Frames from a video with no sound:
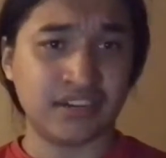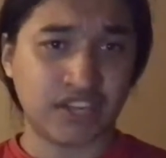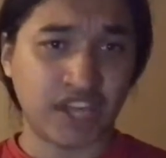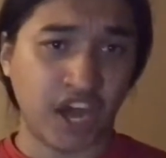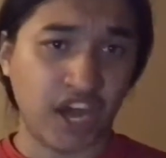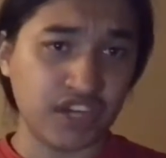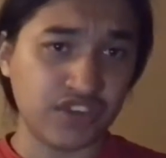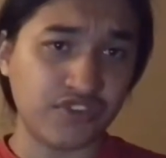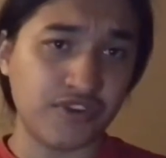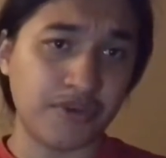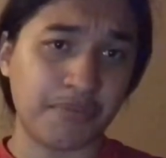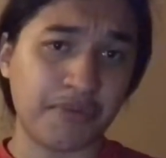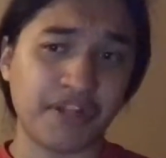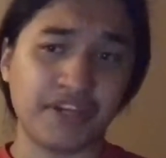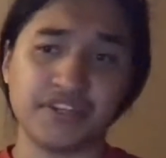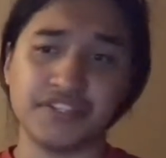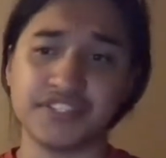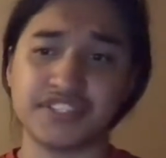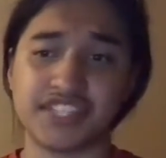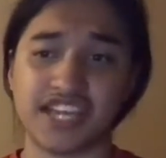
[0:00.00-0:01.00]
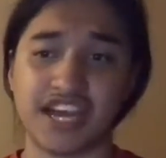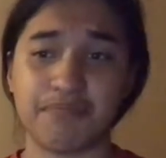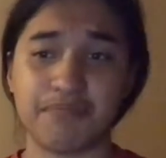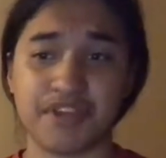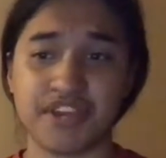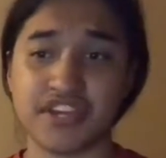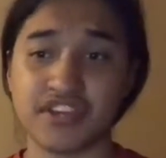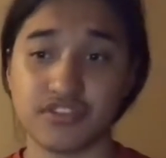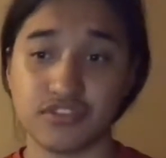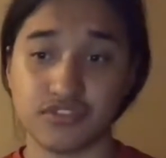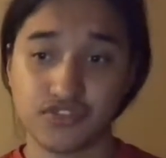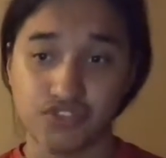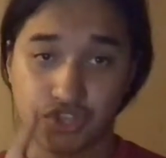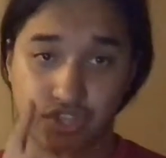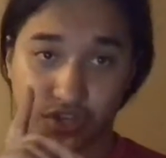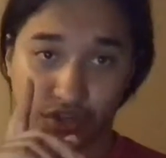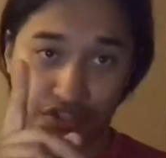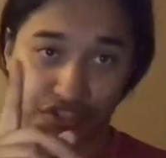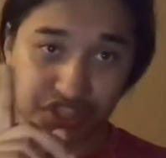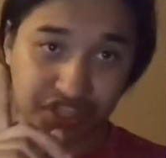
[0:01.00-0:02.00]
Kagerō players, that being
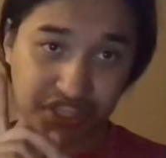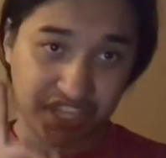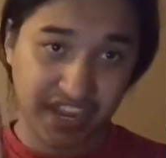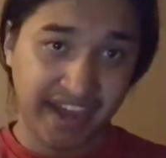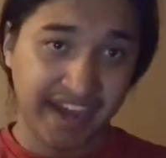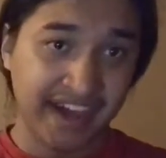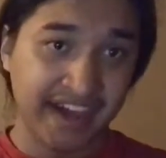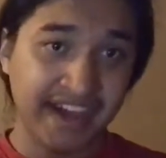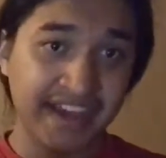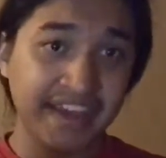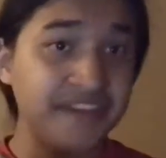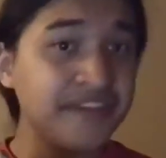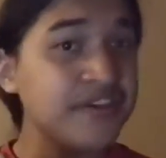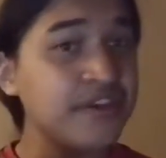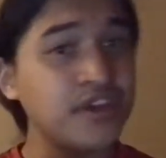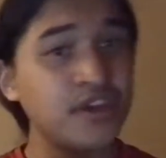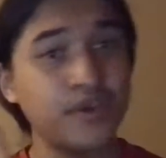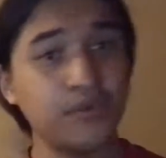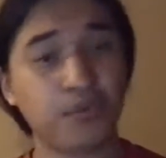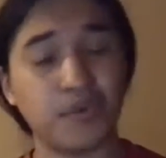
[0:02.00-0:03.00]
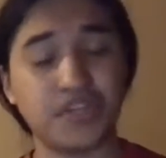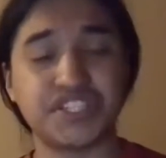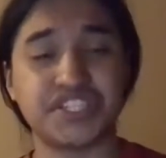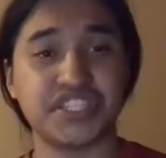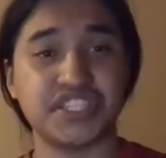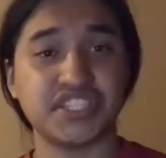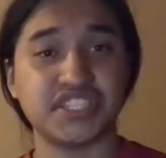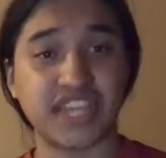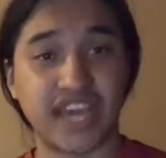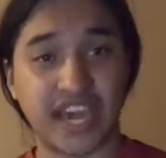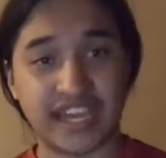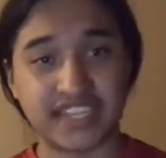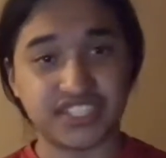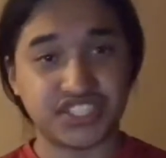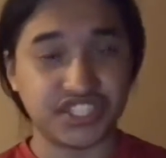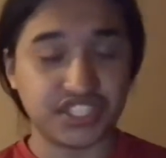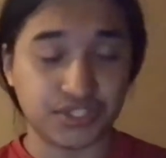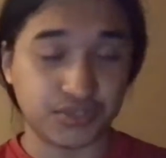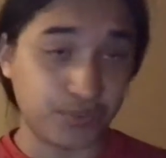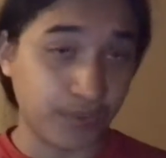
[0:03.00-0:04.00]
Tokoshi Kai, which is
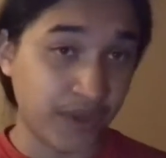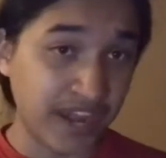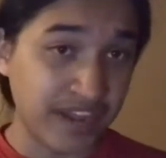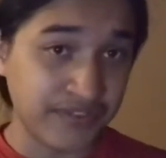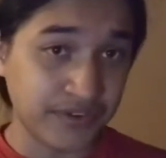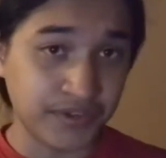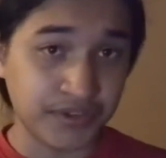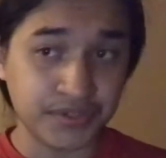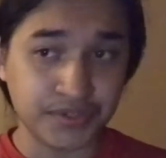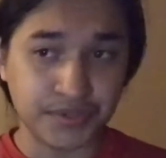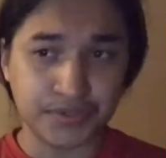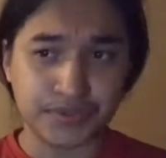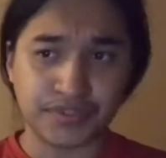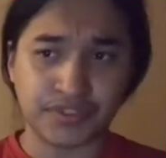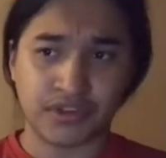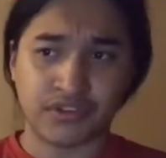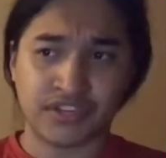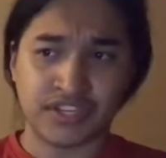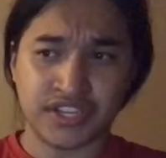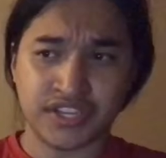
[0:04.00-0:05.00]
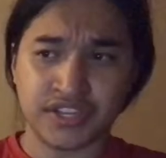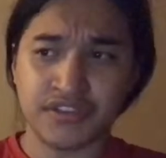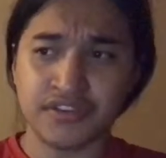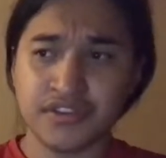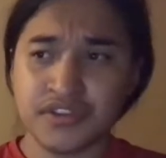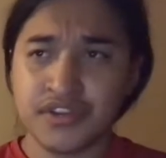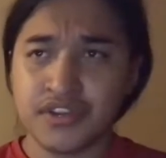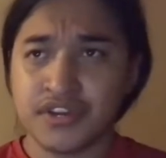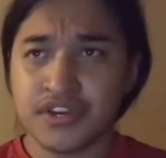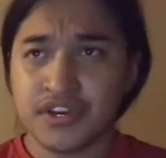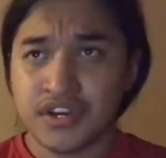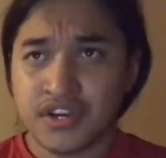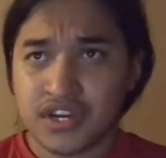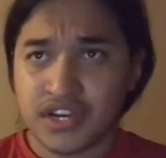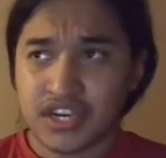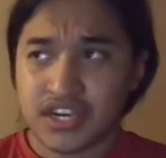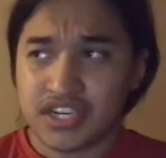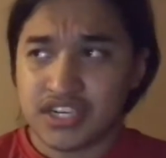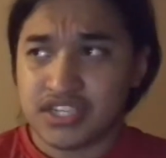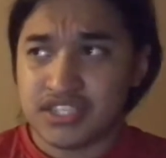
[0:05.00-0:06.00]
Aichi's rival, who's only
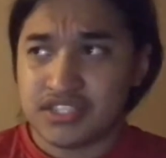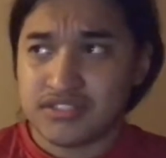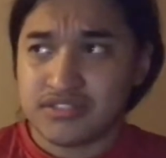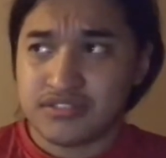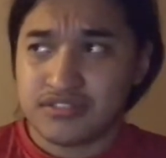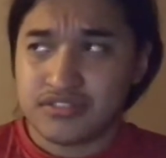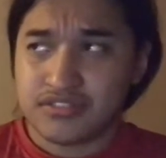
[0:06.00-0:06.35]
a